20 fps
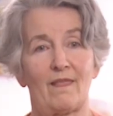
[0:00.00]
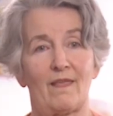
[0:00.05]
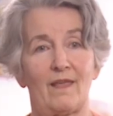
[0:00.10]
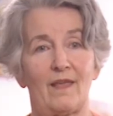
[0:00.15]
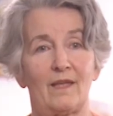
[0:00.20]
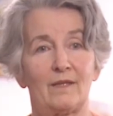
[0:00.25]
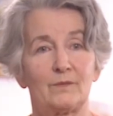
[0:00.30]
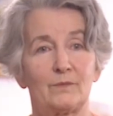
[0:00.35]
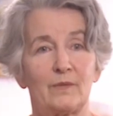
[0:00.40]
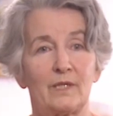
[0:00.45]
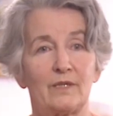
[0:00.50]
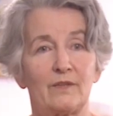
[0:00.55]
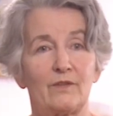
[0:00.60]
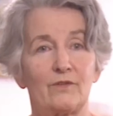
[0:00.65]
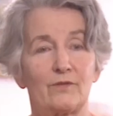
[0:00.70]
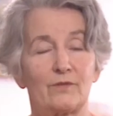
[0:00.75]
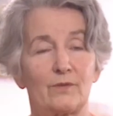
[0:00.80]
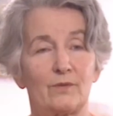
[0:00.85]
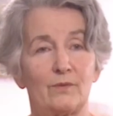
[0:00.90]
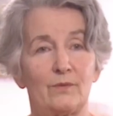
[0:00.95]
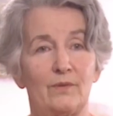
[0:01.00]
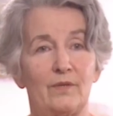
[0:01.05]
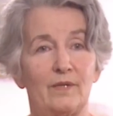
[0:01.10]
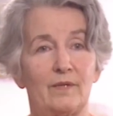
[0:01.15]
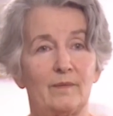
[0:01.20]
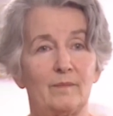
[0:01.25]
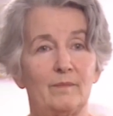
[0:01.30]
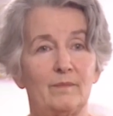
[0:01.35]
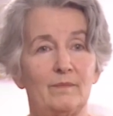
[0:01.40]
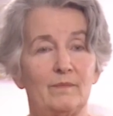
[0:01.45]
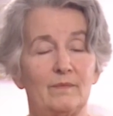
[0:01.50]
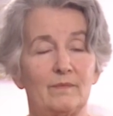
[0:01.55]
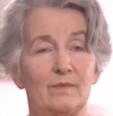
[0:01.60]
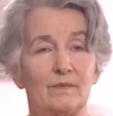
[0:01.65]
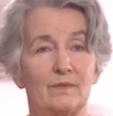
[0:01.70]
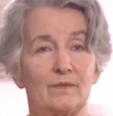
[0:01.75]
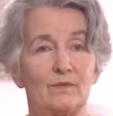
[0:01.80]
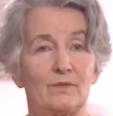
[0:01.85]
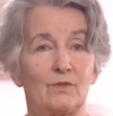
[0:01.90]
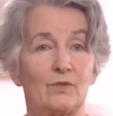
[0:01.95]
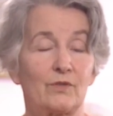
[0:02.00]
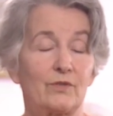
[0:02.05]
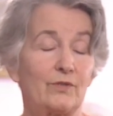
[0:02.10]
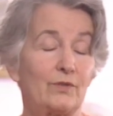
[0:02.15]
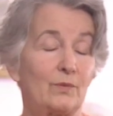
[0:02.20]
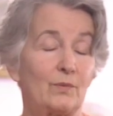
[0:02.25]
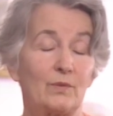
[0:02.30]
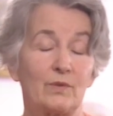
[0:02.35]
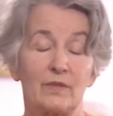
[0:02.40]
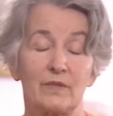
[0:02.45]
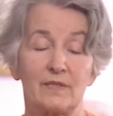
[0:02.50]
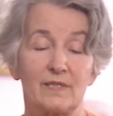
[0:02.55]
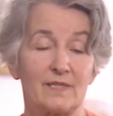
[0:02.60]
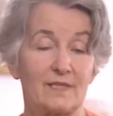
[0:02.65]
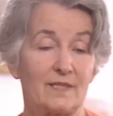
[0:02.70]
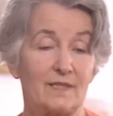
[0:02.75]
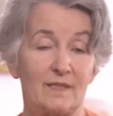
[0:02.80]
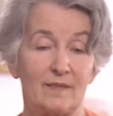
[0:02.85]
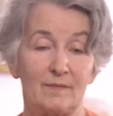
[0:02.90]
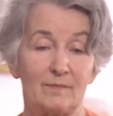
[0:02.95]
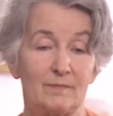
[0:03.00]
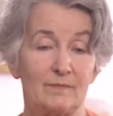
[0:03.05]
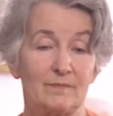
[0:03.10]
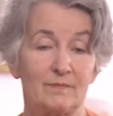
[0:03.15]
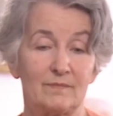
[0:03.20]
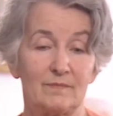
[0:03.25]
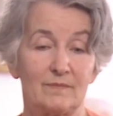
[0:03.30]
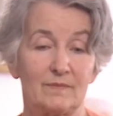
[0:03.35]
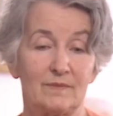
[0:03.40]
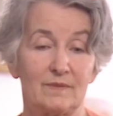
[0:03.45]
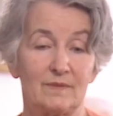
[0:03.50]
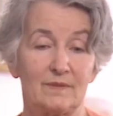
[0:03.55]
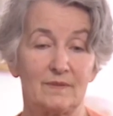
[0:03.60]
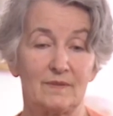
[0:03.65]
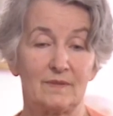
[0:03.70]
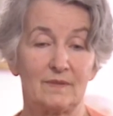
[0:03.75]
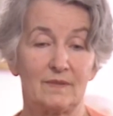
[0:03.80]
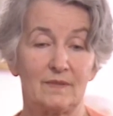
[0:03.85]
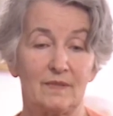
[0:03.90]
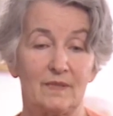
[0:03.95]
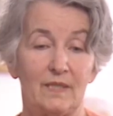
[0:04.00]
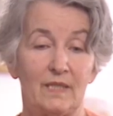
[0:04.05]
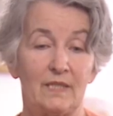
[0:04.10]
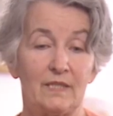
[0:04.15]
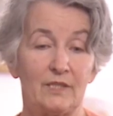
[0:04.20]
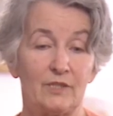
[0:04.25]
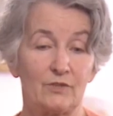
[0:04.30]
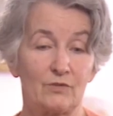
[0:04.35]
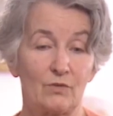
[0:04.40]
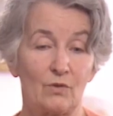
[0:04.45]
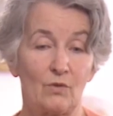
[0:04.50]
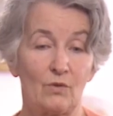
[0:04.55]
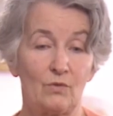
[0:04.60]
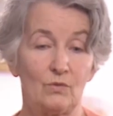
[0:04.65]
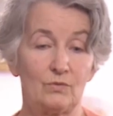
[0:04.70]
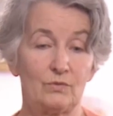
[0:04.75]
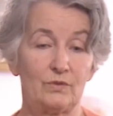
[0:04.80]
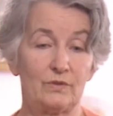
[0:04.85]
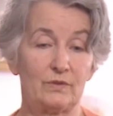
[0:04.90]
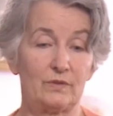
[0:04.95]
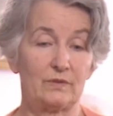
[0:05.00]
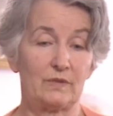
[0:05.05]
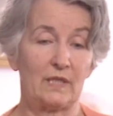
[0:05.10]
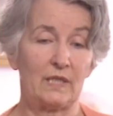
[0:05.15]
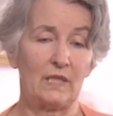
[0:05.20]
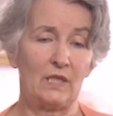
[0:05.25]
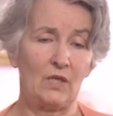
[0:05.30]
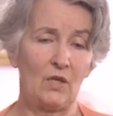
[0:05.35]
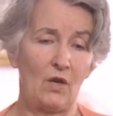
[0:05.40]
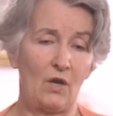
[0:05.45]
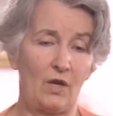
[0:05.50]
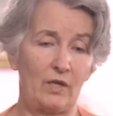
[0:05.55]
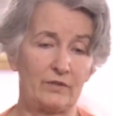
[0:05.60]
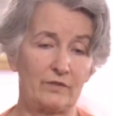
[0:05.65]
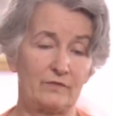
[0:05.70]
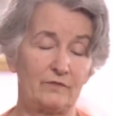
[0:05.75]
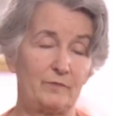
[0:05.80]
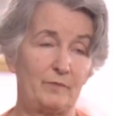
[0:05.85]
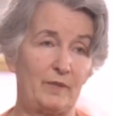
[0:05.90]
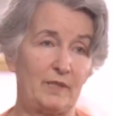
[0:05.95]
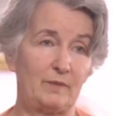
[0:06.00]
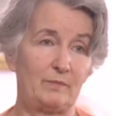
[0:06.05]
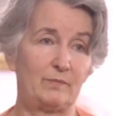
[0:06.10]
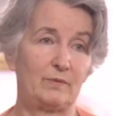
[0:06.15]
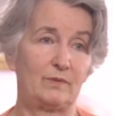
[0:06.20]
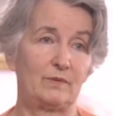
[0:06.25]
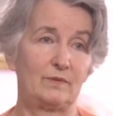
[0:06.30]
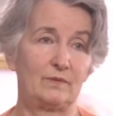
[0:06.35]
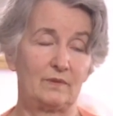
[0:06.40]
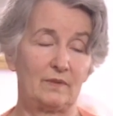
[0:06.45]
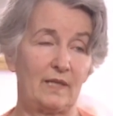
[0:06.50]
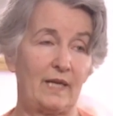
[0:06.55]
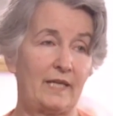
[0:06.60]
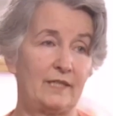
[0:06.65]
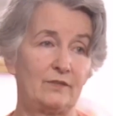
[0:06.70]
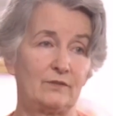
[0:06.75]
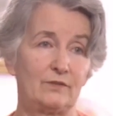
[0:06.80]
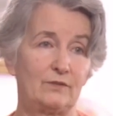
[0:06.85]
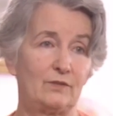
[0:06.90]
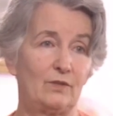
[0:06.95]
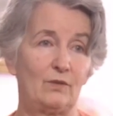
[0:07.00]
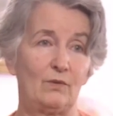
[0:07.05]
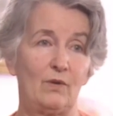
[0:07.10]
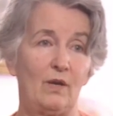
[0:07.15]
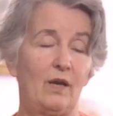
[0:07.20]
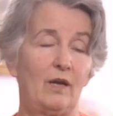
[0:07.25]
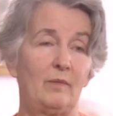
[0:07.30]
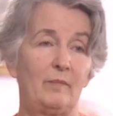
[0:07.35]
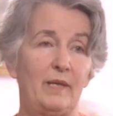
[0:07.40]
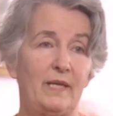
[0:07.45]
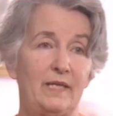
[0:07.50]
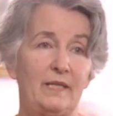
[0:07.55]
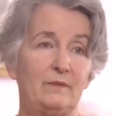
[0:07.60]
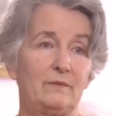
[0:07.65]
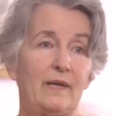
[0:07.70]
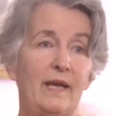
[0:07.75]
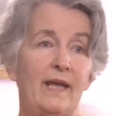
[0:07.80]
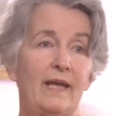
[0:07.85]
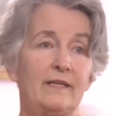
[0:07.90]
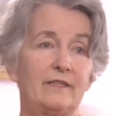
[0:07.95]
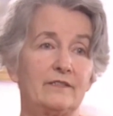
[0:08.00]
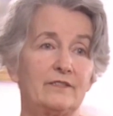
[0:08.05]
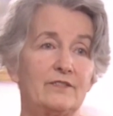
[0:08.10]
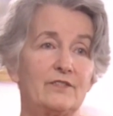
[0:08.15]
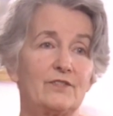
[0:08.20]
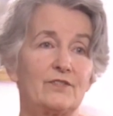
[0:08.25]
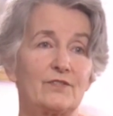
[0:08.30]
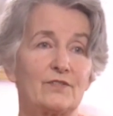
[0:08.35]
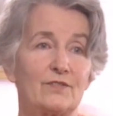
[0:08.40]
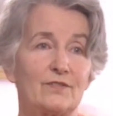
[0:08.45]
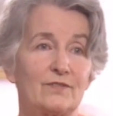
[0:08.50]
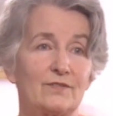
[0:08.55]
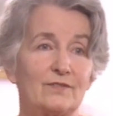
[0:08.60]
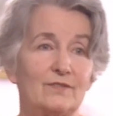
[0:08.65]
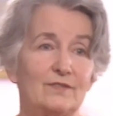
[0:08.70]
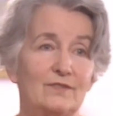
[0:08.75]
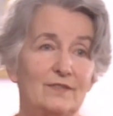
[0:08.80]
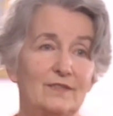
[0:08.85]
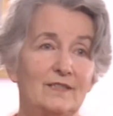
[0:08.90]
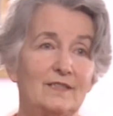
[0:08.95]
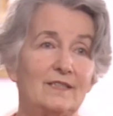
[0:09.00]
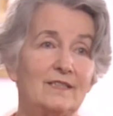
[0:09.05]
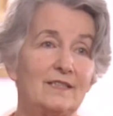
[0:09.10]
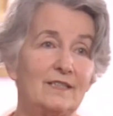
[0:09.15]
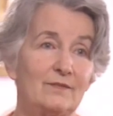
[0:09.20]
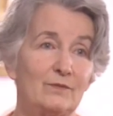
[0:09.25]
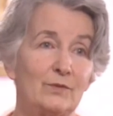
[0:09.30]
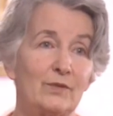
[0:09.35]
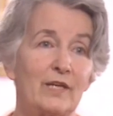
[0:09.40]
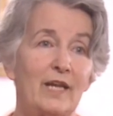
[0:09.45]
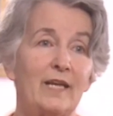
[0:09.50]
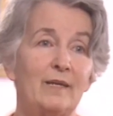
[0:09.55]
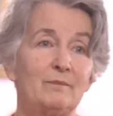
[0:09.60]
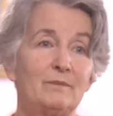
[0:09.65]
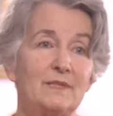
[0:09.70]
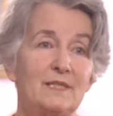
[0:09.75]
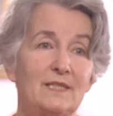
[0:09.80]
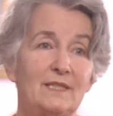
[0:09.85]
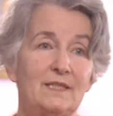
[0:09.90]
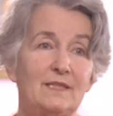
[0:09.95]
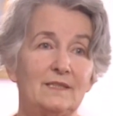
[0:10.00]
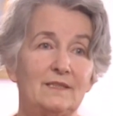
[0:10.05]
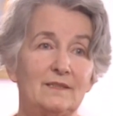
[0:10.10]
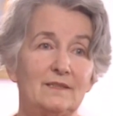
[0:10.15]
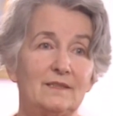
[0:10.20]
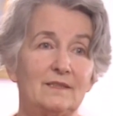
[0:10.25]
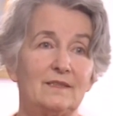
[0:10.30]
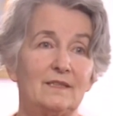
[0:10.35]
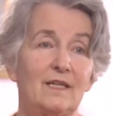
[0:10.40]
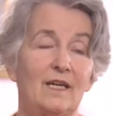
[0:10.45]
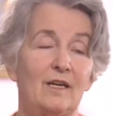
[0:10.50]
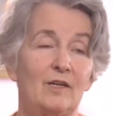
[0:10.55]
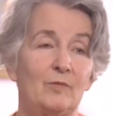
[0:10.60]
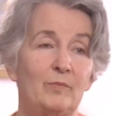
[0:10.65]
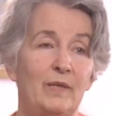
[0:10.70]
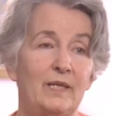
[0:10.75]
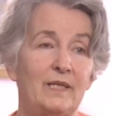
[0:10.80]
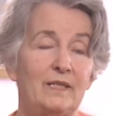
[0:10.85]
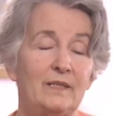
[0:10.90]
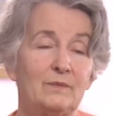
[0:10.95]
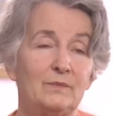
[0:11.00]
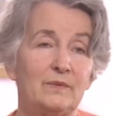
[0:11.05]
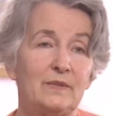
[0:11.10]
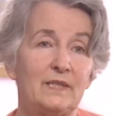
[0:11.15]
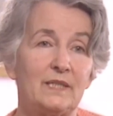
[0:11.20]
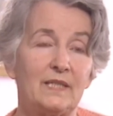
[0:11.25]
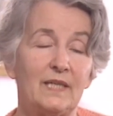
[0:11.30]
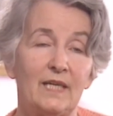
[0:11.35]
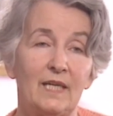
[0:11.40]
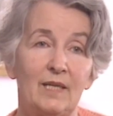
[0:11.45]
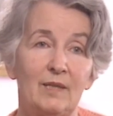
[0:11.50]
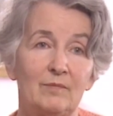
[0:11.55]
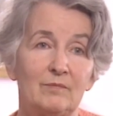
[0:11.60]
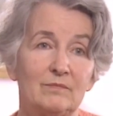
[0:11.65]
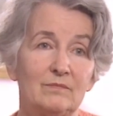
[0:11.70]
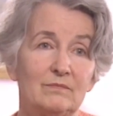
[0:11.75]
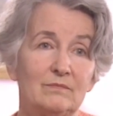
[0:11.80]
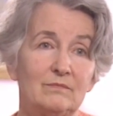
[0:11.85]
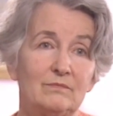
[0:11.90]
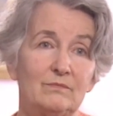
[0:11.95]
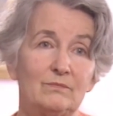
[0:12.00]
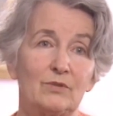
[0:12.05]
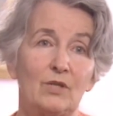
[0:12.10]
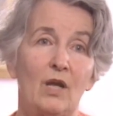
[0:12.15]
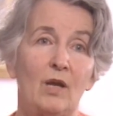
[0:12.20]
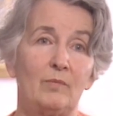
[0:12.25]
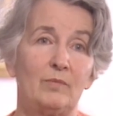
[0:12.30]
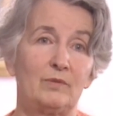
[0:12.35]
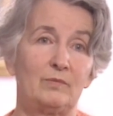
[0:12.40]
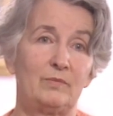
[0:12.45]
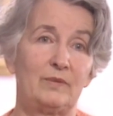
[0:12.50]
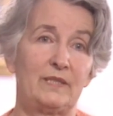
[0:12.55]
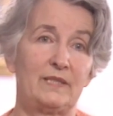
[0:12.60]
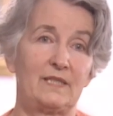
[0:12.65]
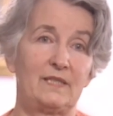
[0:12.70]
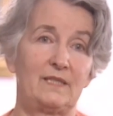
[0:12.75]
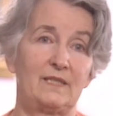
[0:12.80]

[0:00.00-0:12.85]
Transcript: and went through them, or towards them, in a road, a lot of people, I don't know how many wagons were emptied. How many we came? Probably